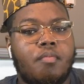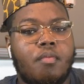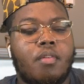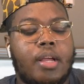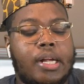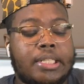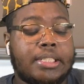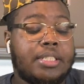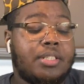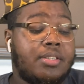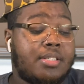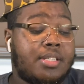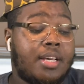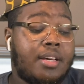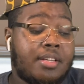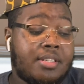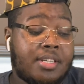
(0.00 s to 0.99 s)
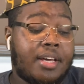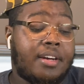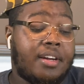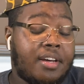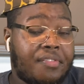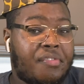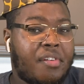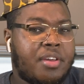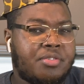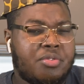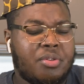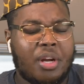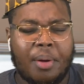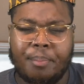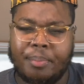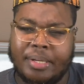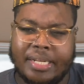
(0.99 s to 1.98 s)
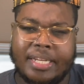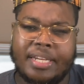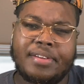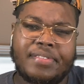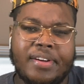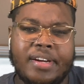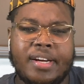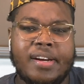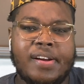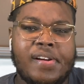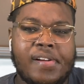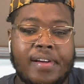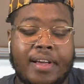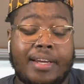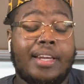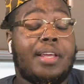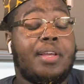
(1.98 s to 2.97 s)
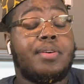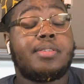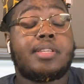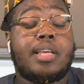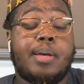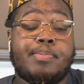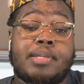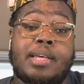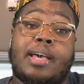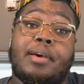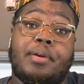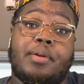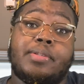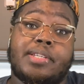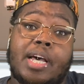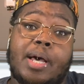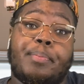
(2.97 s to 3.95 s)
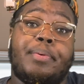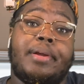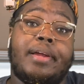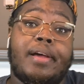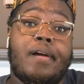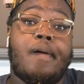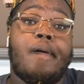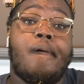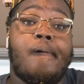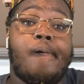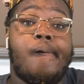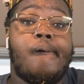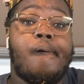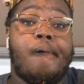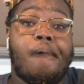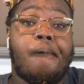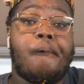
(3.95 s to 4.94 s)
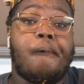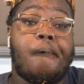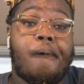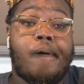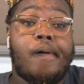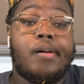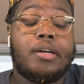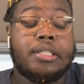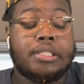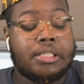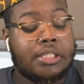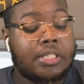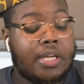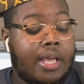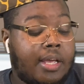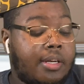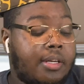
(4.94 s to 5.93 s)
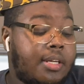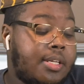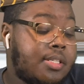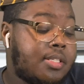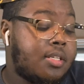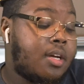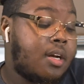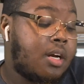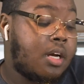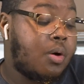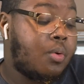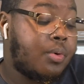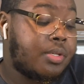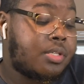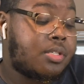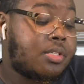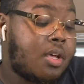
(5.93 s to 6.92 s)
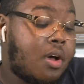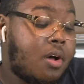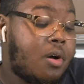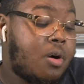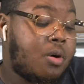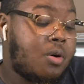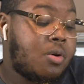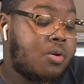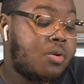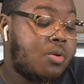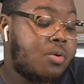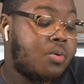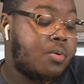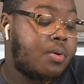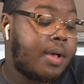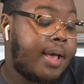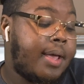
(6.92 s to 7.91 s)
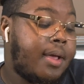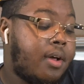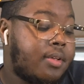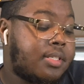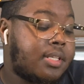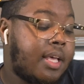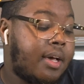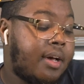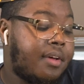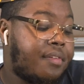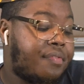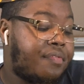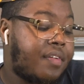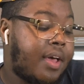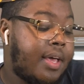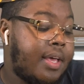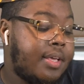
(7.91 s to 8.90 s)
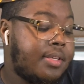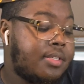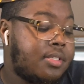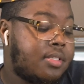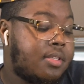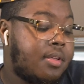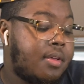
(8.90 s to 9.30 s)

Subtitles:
And then you tell the child to her face you don't believe her. And then you skip town on top of that. And this girl was so, I ain't going to say unfazed.